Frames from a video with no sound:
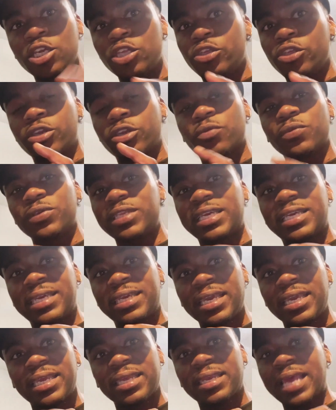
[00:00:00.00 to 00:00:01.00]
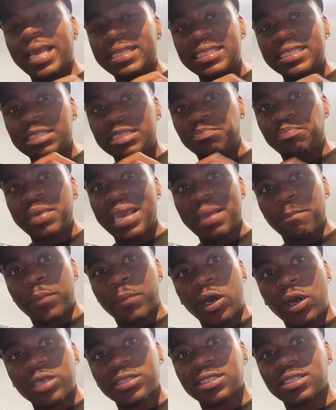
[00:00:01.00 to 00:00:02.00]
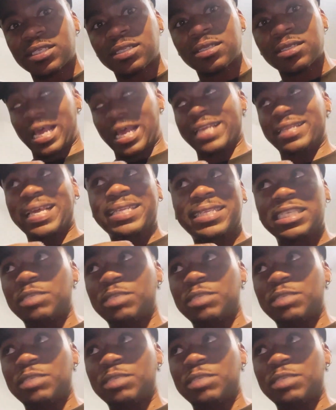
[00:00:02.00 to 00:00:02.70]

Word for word: You can really kick it like these big bosses, like, like these